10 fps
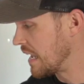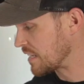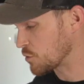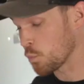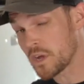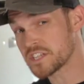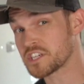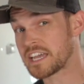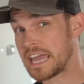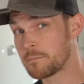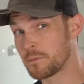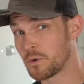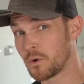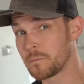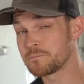It's
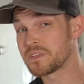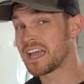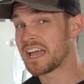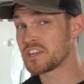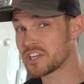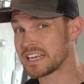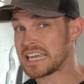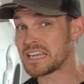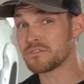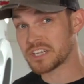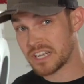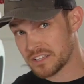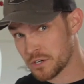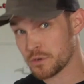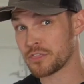winch-capable, and you can even
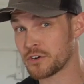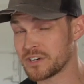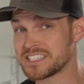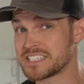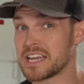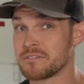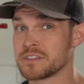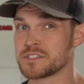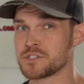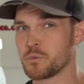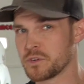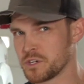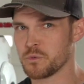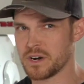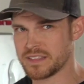clear 37s when
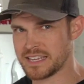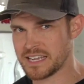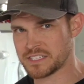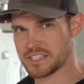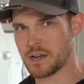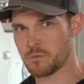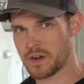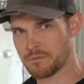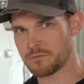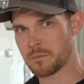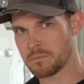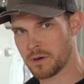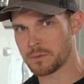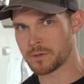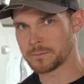you're running the SCA Ram front bumper.